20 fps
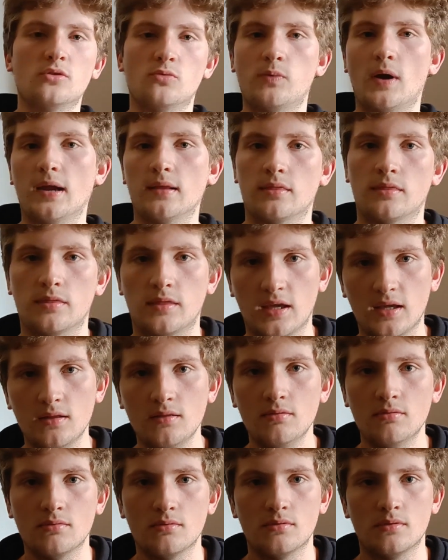the right
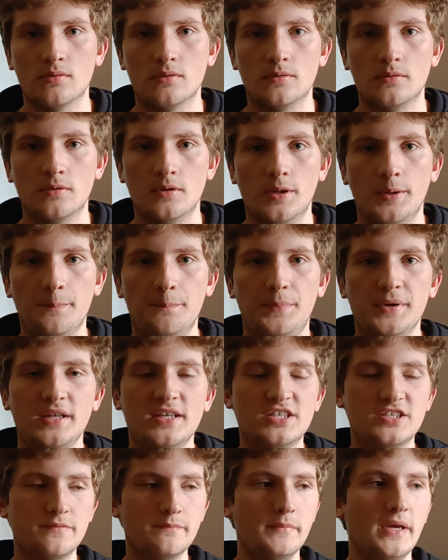thing, but
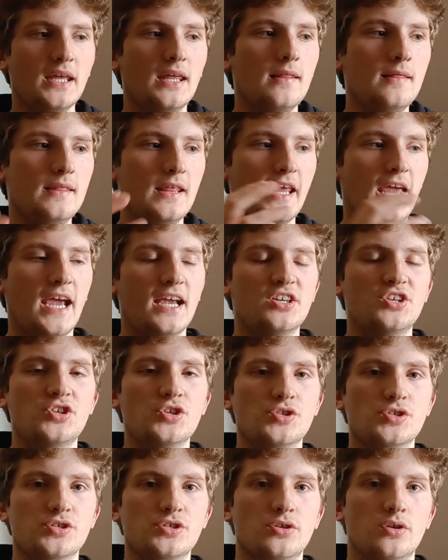he's making the
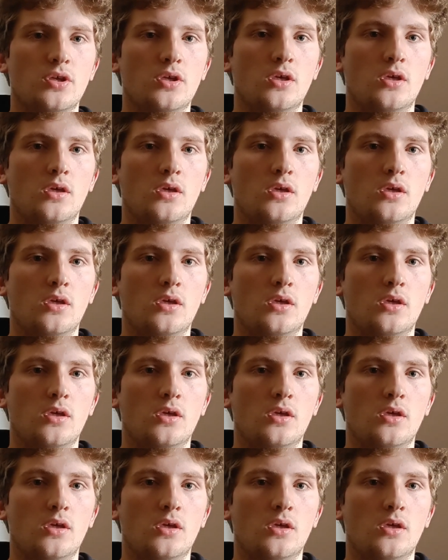actions